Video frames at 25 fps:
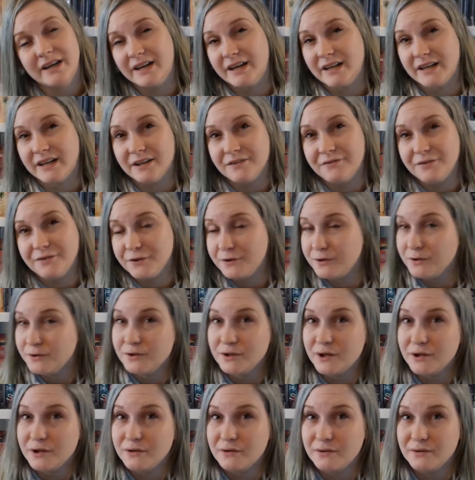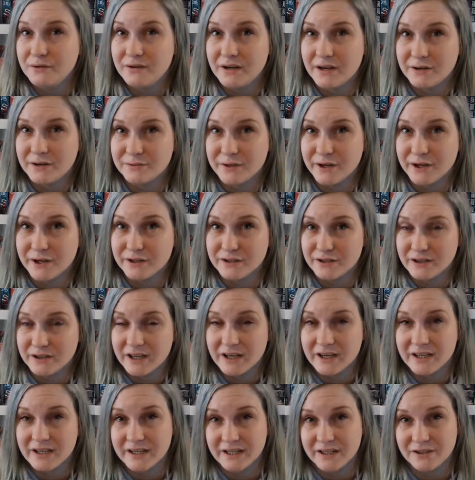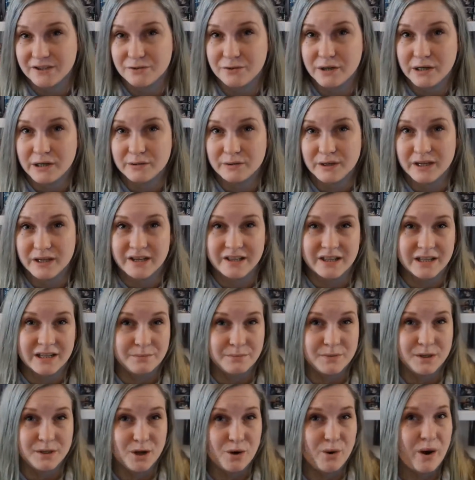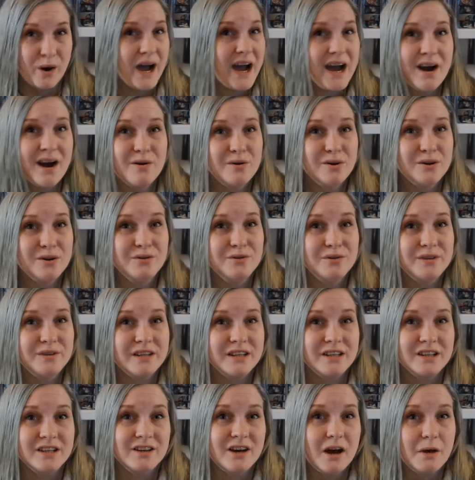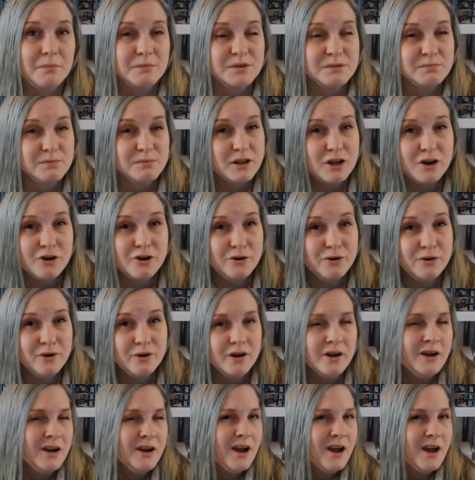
and if you do know how to outline and do outline, let me know how you do it in the comments below.